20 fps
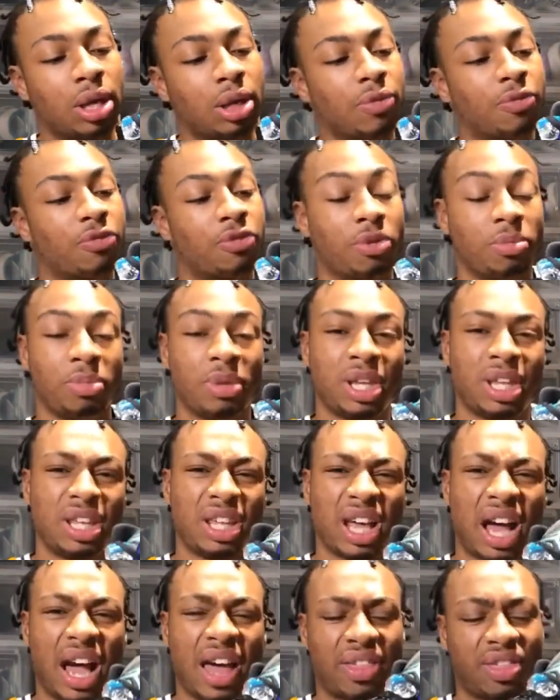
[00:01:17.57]
For me,
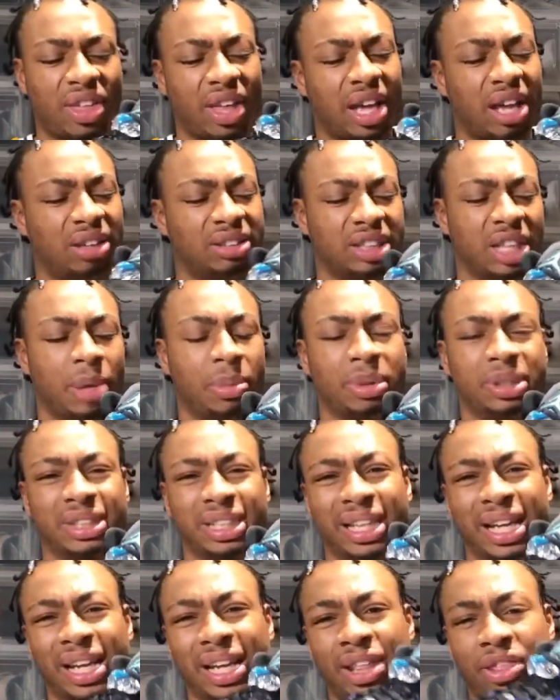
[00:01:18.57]
I think I was able to
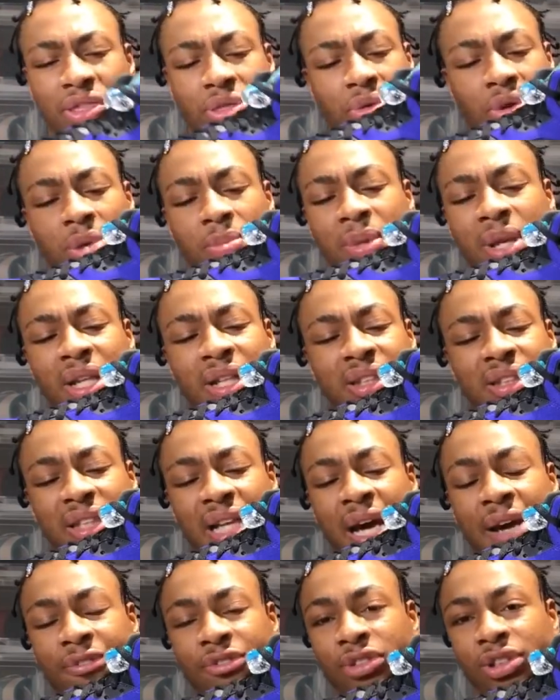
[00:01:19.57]
get it three minutes
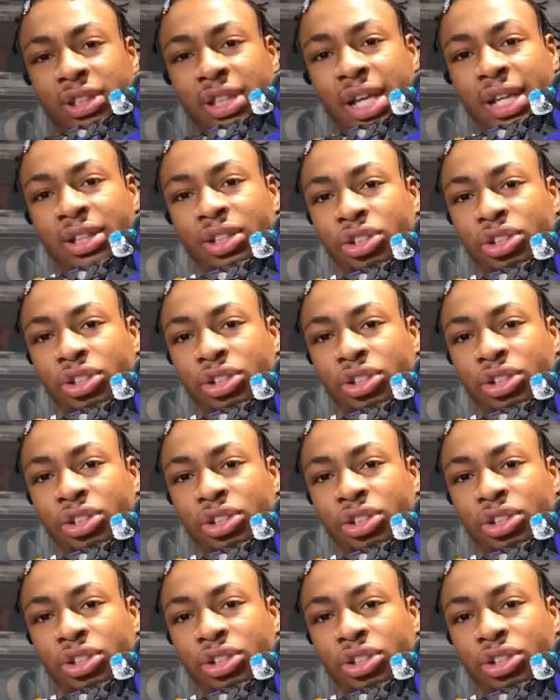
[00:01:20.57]
after 10.